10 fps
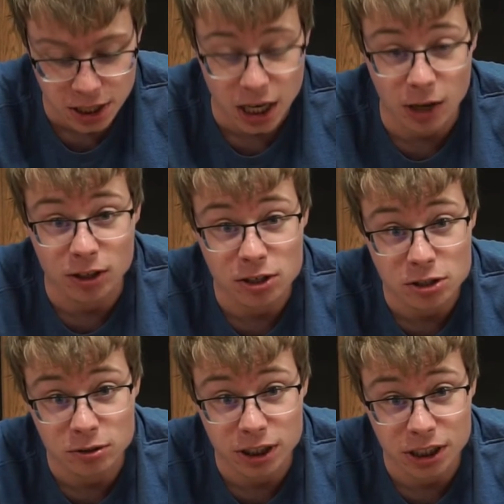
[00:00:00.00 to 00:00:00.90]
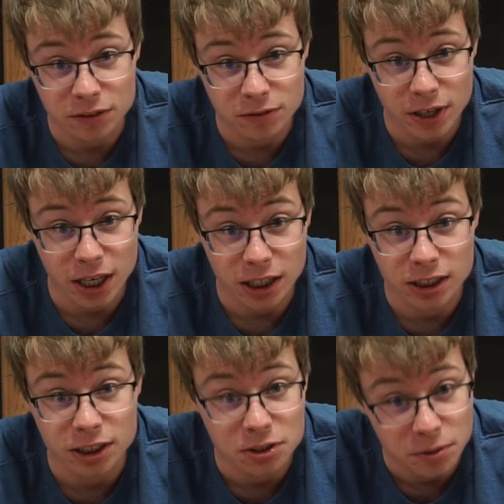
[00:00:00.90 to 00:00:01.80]
I'll also leave a
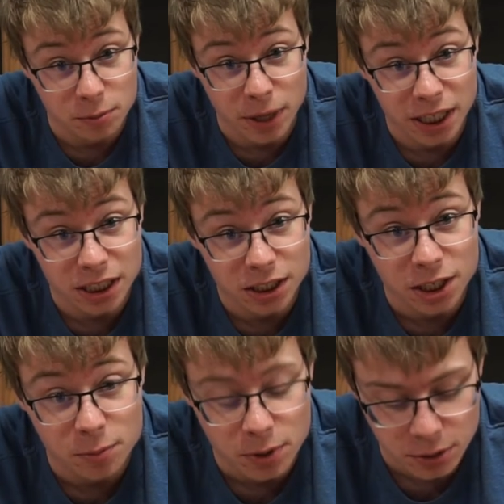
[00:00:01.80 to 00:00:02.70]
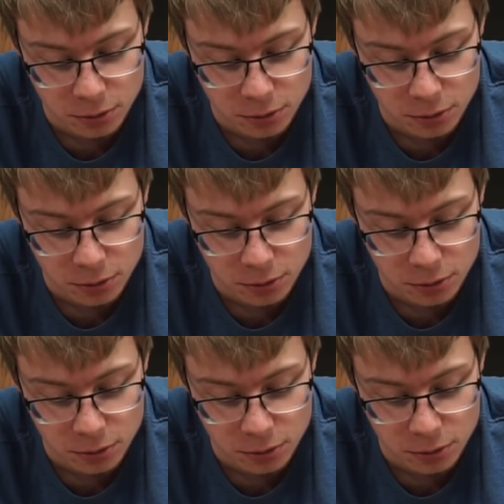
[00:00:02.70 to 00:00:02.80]
link to my GitHub